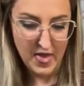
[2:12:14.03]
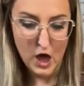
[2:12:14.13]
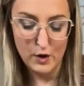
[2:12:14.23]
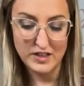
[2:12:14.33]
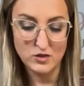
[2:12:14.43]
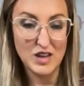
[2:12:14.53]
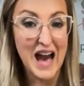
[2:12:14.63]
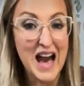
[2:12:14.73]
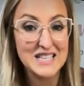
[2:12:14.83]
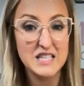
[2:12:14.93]
Okay, so
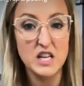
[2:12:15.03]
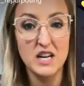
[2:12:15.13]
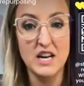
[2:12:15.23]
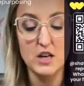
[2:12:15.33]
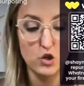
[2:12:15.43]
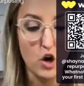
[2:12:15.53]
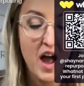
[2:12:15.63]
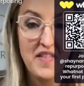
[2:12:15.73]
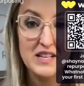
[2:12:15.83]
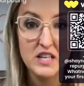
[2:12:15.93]
that's gonna need to dry,
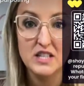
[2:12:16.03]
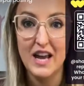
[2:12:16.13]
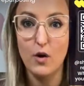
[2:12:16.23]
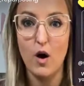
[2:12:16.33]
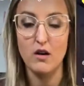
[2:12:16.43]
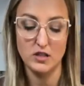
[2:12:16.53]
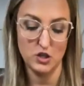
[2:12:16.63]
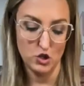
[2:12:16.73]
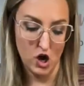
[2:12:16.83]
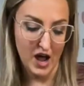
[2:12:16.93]
and that's gonna take a while to
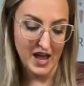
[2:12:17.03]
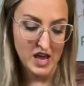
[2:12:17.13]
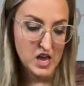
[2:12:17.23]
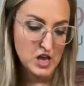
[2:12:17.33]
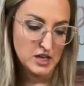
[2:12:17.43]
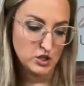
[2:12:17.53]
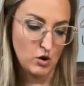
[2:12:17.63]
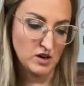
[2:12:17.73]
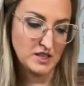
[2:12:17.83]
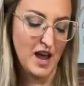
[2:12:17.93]
dry. So
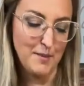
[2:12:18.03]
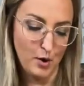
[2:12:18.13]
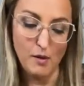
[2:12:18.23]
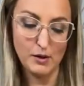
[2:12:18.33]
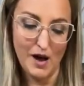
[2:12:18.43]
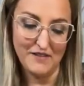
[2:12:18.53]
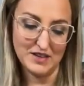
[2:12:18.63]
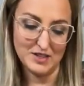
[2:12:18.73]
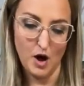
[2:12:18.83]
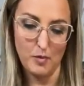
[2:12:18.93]
honestly, I probably will have to
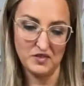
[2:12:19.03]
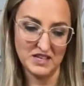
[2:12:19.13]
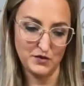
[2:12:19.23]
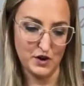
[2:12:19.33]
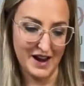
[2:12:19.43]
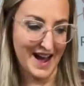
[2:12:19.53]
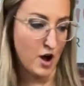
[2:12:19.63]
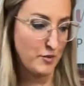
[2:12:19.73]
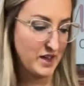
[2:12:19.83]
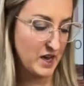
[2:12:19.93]
stop on this for
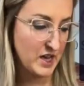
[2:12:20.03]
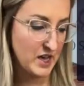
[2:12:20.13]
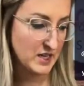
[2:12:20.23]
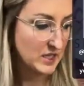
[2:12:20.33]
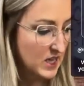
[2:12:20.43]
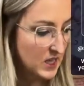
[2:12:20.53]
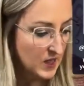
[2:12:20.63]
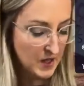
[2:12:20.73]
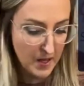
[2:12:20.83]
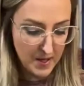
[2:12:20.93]
now because
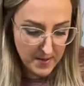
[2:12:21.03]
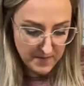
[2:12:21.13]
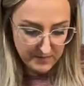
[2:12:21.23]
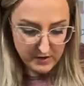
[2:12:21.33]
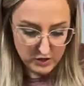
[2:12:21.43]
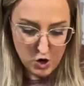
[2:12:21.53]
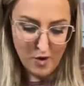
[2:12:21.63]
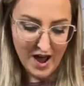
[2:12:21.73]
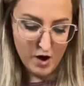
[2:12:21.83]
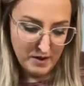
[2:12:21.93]
there's no
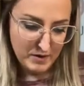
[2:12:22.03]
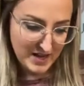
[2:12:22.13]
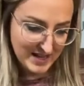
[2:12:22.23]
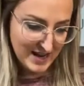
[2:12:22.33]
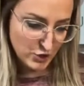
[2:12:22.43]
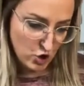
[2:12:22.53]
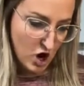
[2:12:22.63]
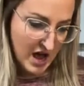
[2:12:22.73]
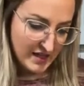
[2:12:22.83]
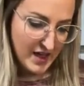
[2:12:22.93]
way I'll be able to get that
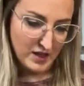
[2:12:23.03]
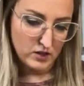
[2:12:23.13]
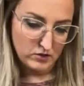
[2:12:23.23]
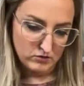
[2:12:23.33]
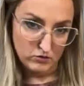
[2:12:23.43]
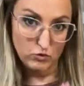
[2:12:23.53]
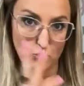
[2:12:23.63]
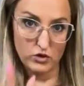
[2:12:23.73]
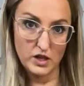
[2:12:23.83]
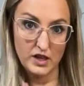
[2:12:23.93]
dry, like,
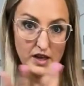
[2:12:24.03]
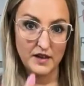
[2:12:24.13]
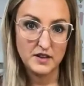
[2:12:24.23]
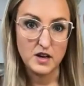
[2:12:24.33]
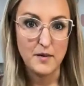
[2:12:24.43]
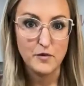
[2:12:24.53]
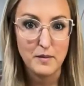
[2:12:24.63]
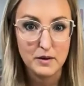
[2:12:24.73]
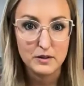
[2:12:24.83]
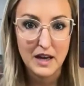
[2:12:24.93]
in the time frame
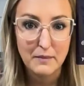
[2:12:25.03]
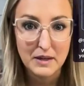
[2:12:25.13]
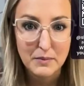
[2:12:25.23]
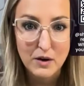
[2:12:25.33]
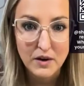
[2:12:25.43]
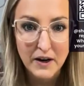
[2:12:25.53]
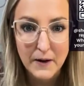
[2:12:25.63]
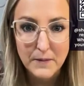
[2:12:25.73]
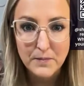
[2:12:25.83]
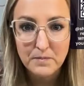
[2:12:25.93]
it'll take me to be on here.